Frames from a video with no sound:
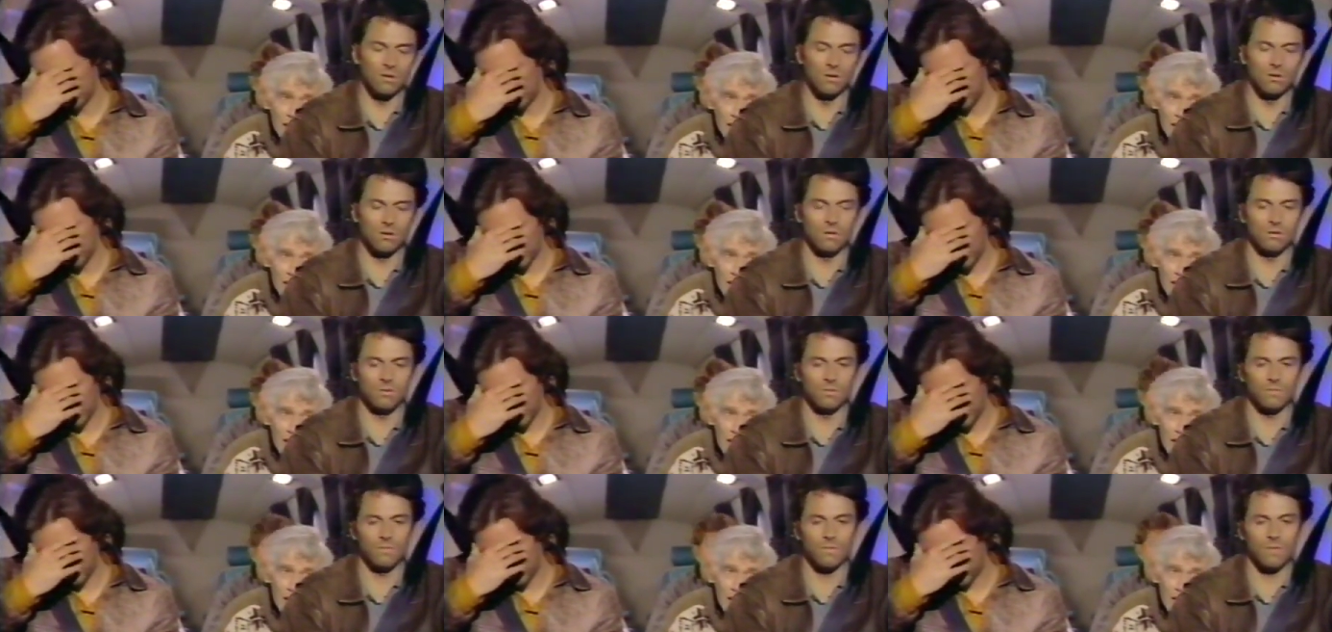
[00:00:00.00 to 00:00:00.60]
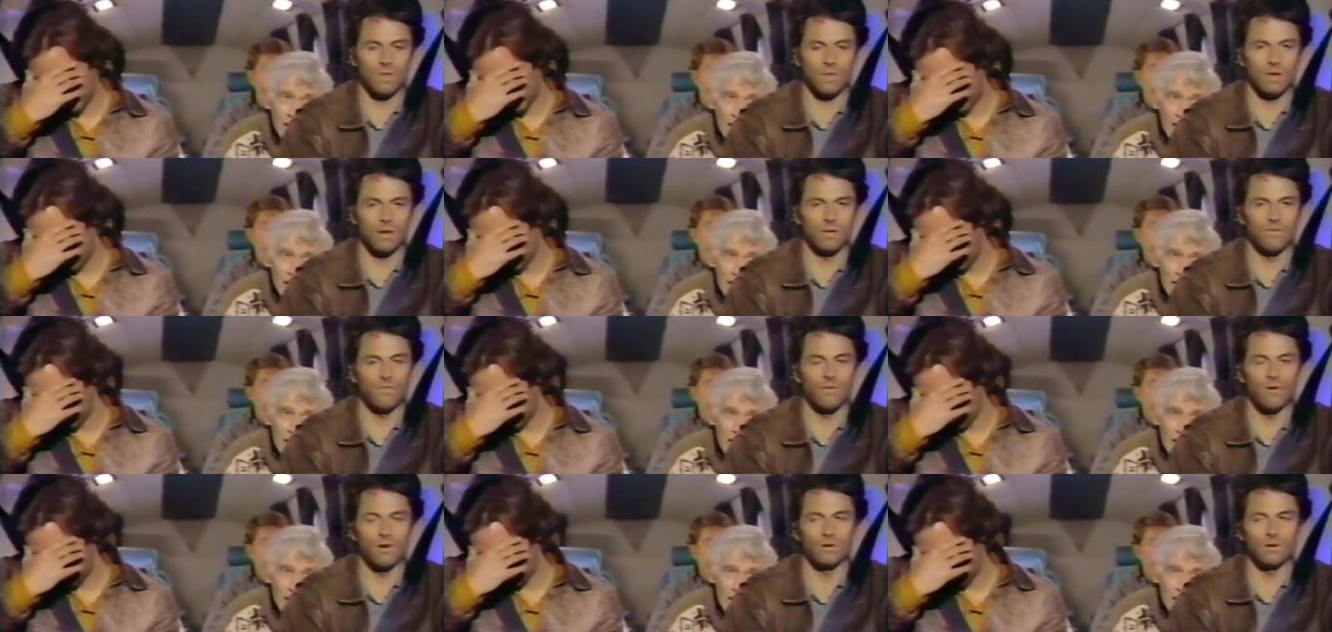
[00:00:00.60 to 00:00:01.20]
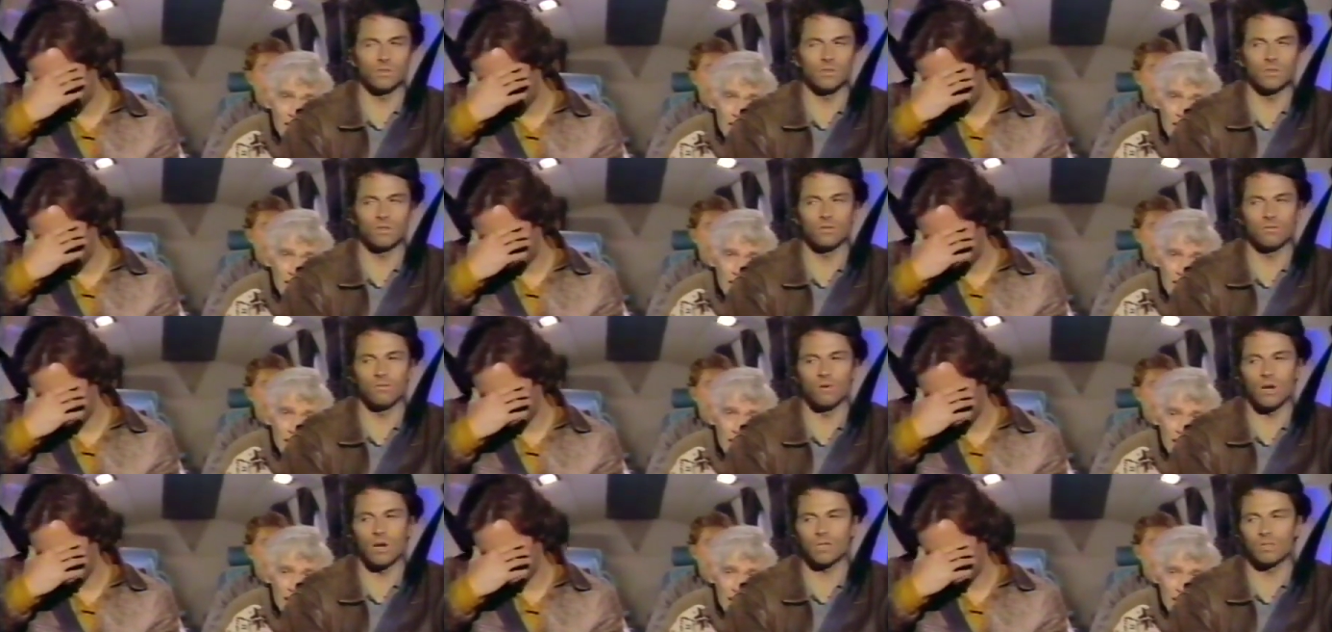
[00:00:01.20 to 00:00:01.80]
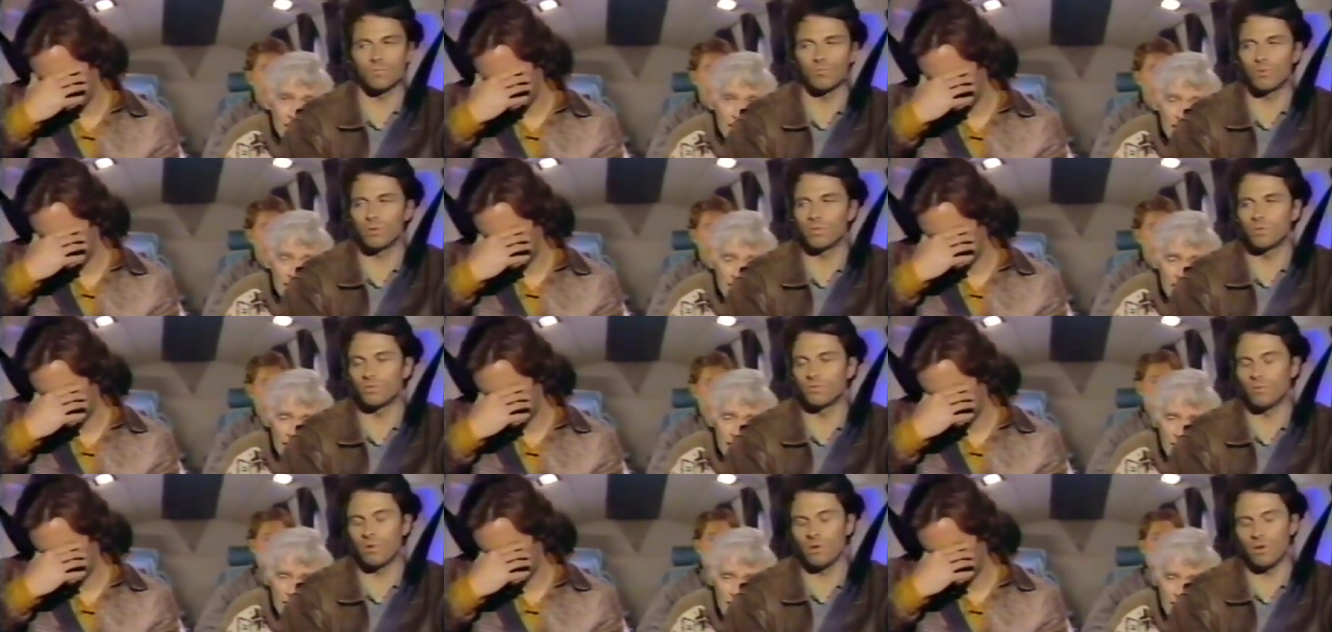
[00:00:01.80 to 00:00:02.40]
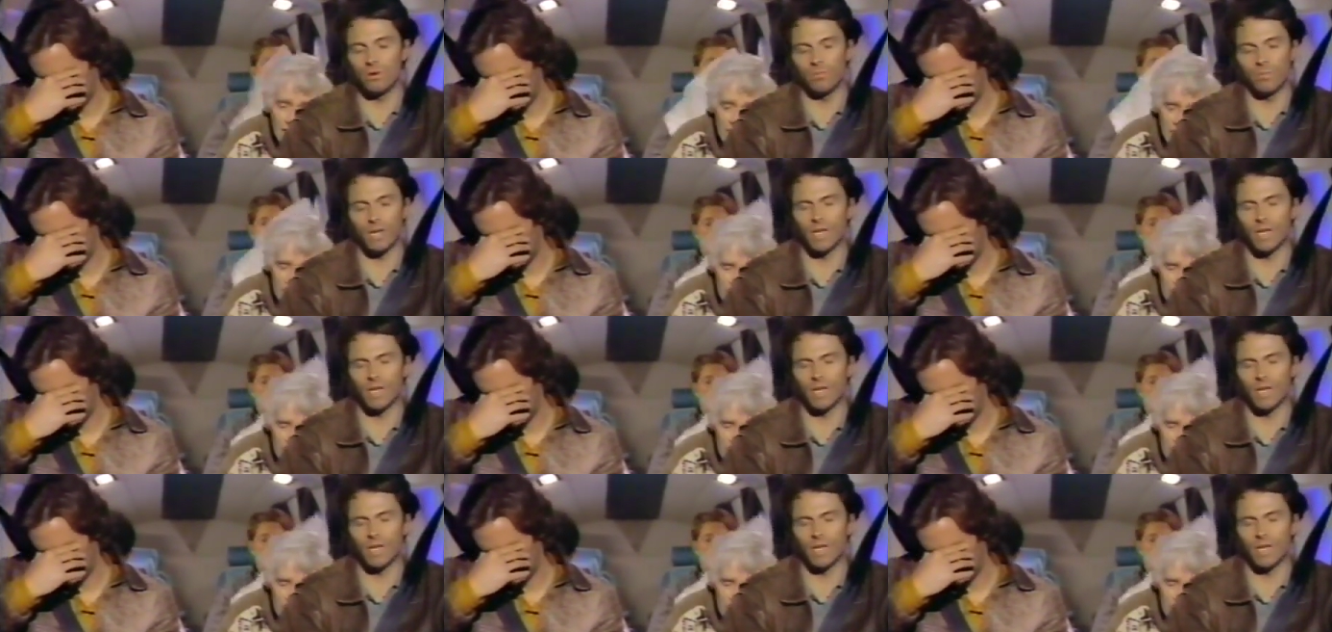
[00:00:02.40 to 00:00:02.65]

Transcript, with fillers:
Speaker 1: is an important comedy technique we use here on Wings.